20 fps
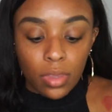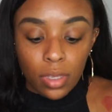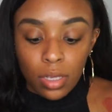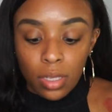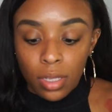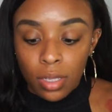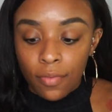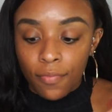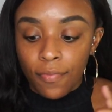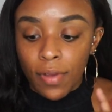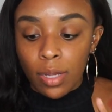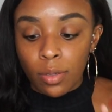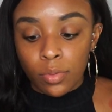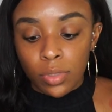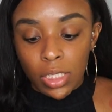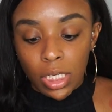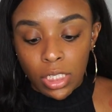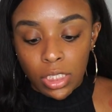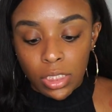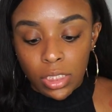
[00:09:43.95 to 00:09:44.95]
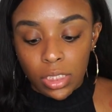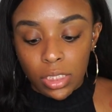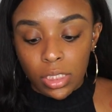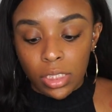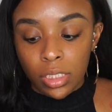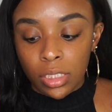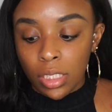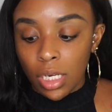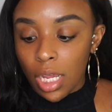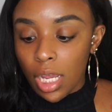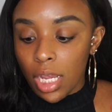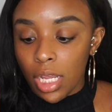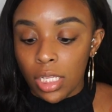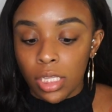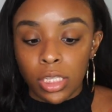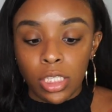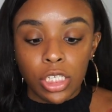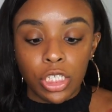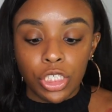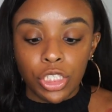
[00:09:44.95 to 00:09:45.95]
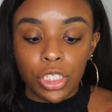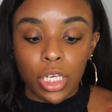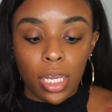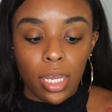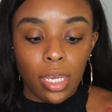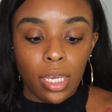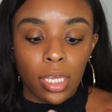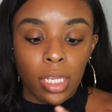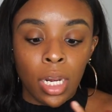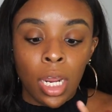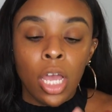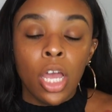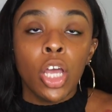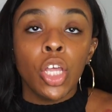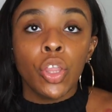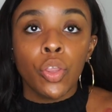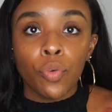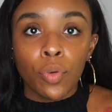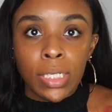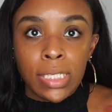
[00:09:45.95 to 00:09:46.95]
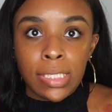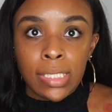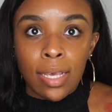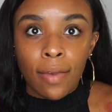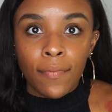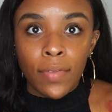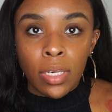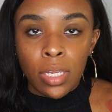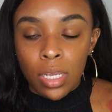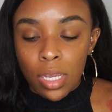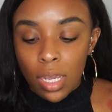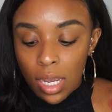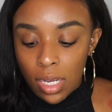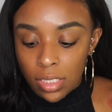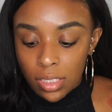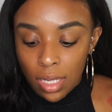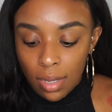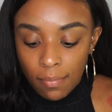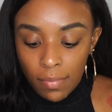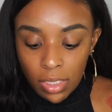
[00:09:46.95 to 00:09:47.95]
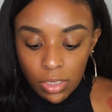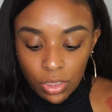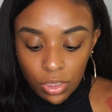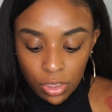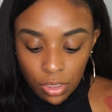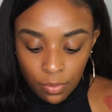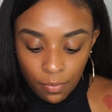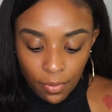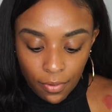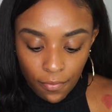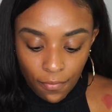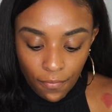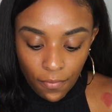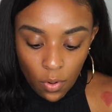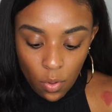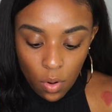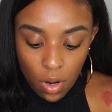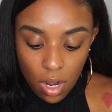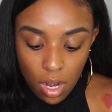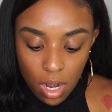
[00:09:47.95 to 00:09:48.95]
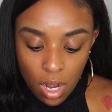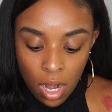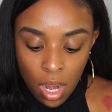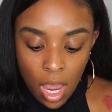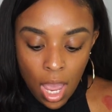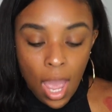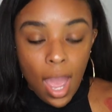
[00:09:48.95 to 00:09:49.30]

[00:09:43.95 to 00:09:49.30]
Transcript: the foundation in the shade 370, as I mentioned before,